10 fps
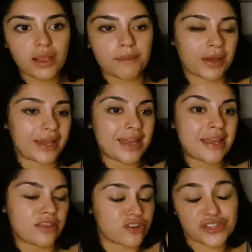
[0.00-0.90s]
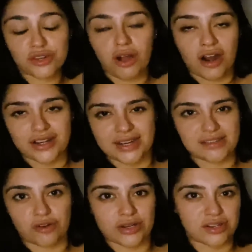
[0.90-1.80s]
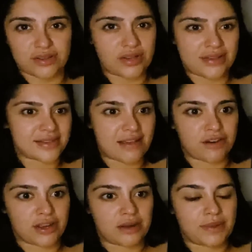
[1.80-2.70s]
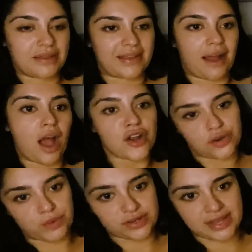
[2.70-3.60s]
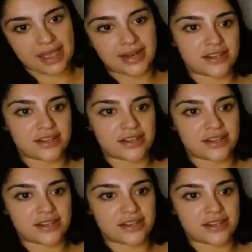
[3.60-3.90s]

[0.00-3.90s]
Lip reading: but there's still hard days, of course, and it's never going to be like 100%.